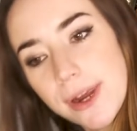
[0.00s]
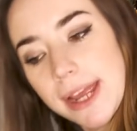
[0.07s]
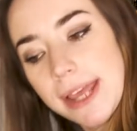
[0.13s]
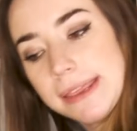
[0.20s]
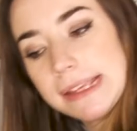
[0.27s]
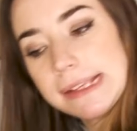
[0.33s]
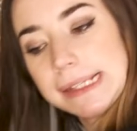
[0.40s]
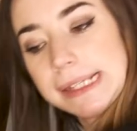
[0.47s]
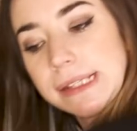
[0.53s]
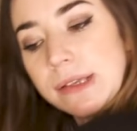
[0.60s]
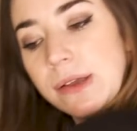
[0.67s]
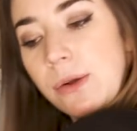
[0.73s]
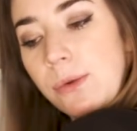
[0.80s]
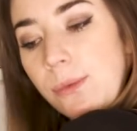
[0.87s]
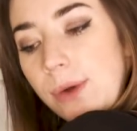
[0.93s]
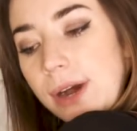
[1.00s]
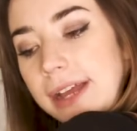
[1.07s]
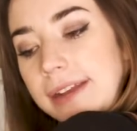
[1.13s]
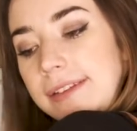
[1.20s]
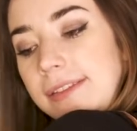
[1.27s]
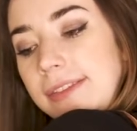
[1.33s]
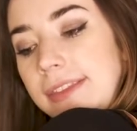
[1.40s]
and this is
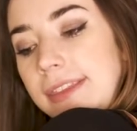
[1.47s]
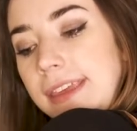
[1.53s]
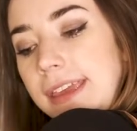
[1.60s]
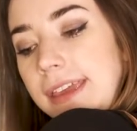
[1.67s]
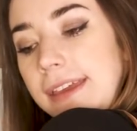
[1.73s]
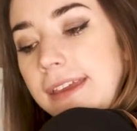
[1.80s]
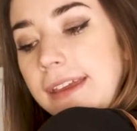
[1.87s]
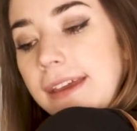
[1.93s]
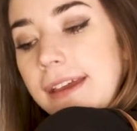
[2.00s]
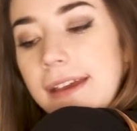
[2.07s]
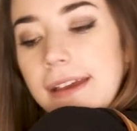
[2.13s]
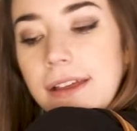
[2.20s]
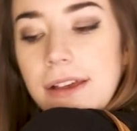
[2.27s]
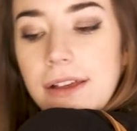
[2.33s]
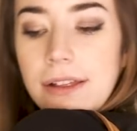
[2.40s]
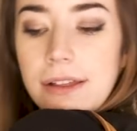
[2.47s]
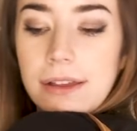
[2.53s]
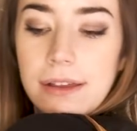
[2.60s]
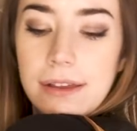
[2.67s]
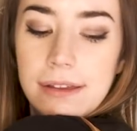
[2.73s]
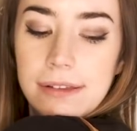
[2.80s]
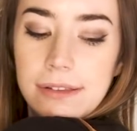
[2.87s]
what the
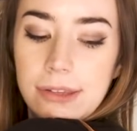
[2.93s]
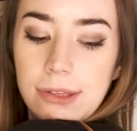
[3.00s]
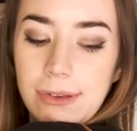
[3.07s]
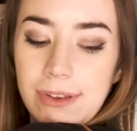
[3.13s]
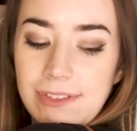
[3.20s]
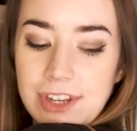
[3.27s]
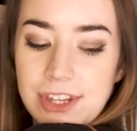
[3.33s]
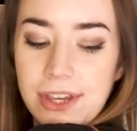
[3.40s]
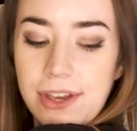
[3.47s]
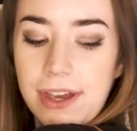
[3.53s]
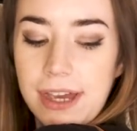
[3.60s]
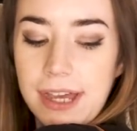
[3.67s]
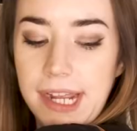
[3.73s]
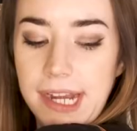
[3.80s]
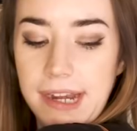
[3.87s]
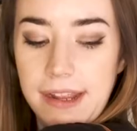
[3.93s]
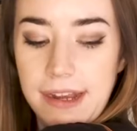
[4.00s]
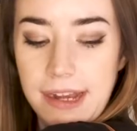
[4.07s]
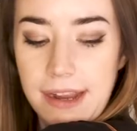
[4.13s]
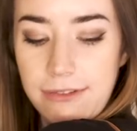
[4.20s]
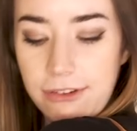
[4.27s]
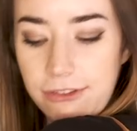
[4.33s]
Louis Vuitton
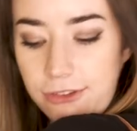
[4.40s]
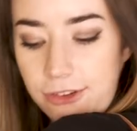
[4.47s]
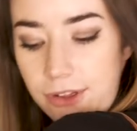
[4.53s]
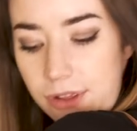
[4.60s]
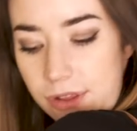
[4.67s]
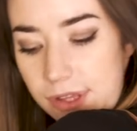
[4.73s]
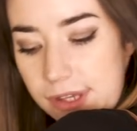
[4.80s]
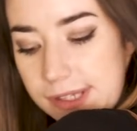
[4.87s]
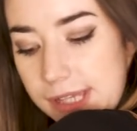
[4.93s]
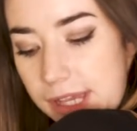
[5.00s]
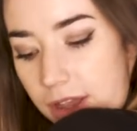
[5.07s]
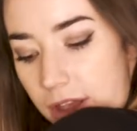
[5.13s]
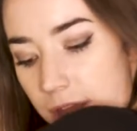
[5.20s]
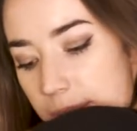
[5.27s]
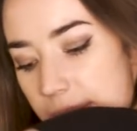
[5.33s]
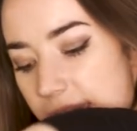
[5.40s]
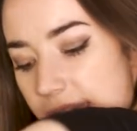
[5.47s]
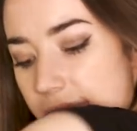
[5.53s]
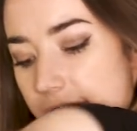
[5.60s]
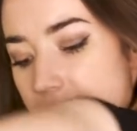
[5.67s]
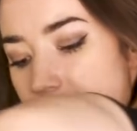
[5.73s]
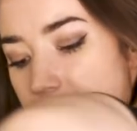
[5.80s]
Neverfull looks like on
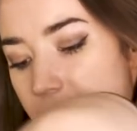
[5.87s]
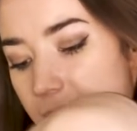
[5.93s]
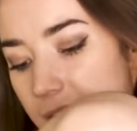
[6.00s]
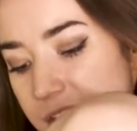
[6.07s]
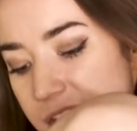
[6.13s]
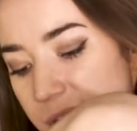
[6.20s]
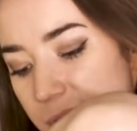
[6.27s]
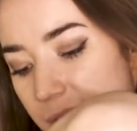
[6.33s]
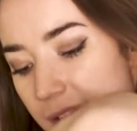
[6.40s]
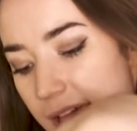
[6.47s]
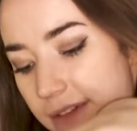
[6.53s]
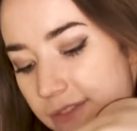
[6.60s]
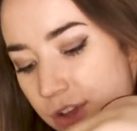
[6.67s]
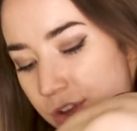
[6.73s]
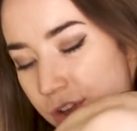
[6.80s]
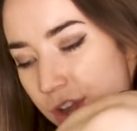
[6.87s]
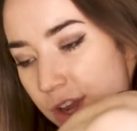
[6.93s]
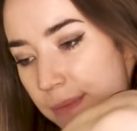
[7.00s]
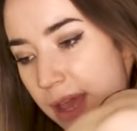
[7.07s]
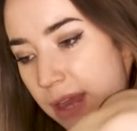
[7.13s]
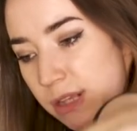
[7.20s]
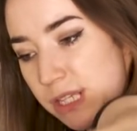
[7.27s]
me. I do have a good
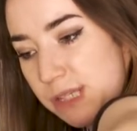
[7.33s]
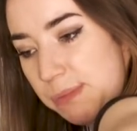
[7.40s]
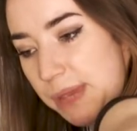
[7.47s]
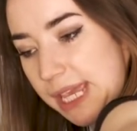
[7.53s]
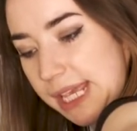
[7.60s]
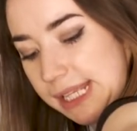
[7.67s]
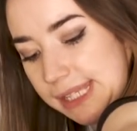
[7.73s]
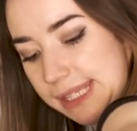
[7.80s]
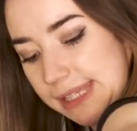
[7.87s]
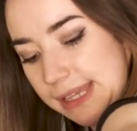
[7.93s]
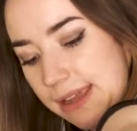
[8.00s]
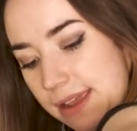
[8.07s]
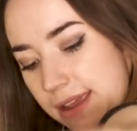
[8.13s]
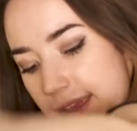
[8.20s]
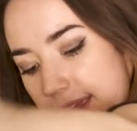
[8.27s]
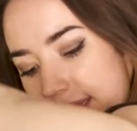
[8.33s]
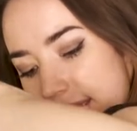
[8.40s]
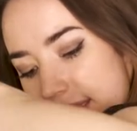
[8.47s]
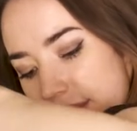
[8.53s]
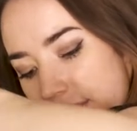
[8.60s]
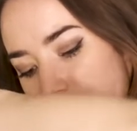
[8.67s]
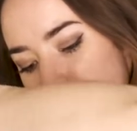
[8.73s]
amount of space
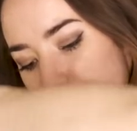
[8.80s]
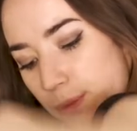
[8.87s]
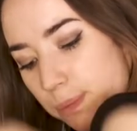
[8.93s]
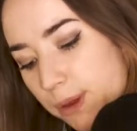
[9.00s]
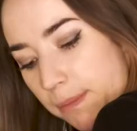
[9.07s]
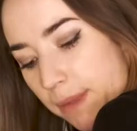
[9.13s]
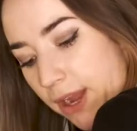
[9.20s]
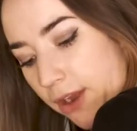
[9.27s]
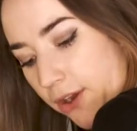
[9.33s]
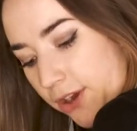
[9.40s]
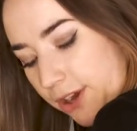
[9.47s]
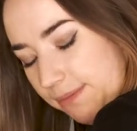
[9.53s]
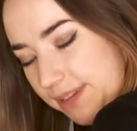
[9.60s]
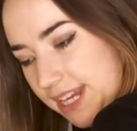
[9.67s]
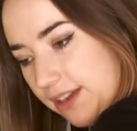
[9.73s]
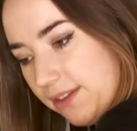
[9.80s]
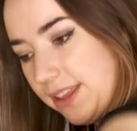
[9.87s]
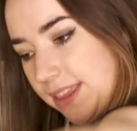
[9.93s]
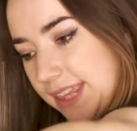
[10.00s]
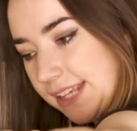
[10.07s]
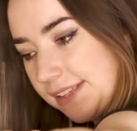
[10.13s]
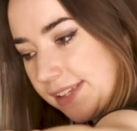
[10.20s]
to put my arm down and
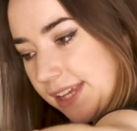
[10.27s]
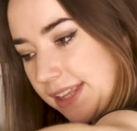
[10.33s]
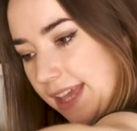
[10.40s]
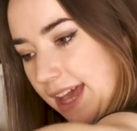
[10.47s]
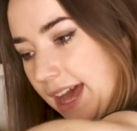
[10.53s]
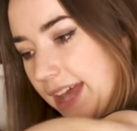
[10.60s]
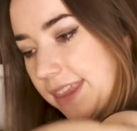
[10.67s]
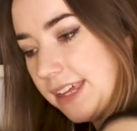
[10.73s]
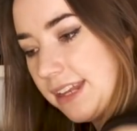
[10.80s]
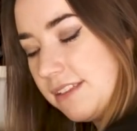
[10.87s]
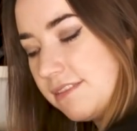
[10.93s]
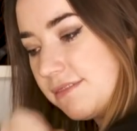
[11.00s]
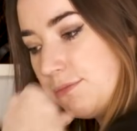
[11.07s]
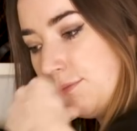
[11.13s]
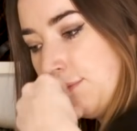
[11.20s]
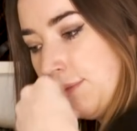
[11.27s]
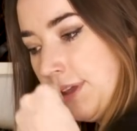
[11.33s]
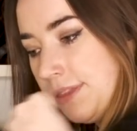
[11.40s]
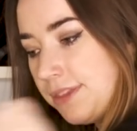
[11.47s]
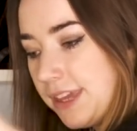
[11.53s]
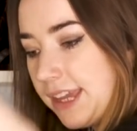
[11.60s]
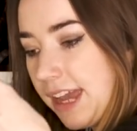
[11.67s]
things like that. That is one
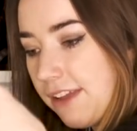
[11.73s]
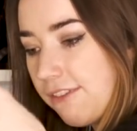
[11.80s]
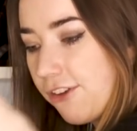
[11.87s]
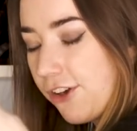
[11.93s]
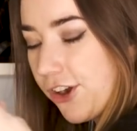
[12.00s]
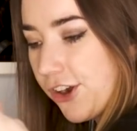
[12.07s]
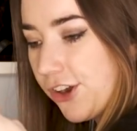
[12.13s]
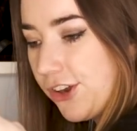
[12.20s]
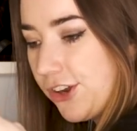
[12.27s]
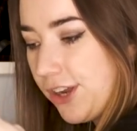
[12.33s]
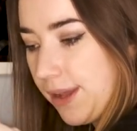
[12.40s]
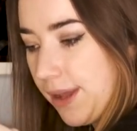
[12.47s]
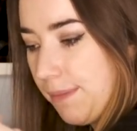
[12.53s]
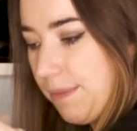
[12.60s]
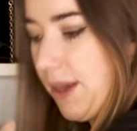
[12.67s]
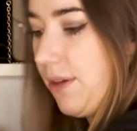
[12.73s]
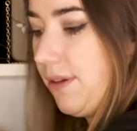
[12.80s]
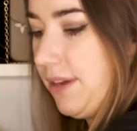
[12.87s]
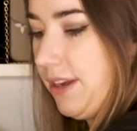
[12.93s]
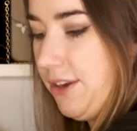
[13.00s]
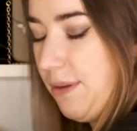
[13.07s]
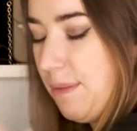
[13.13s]
thing I've heard about,
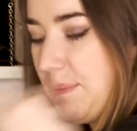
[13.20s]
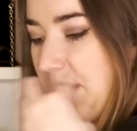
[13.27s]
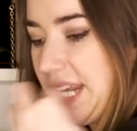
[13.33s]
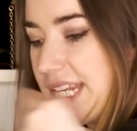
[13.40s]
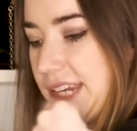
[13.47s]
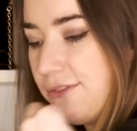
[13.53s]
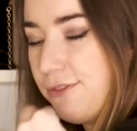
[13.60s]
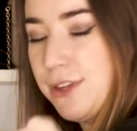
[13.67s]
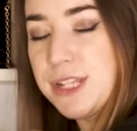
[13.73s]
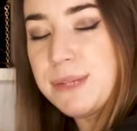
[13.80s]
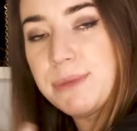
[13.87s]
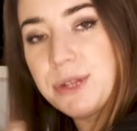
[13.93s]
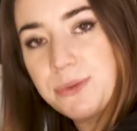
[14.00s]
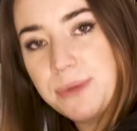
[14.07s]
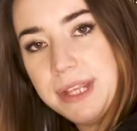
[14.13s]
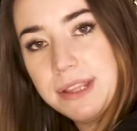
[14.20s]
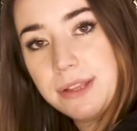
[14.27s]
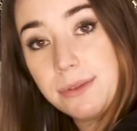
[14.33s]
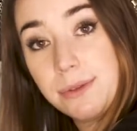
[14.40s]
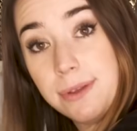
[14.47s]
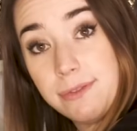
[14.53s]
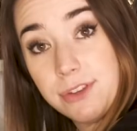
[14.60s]
a big difference between the
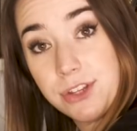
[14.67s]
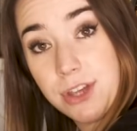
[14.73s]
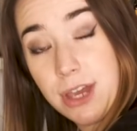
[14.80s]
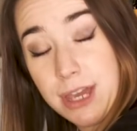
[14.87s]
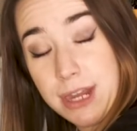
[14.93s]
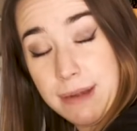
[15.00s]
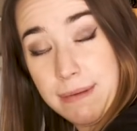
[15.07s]
Louis Vuitton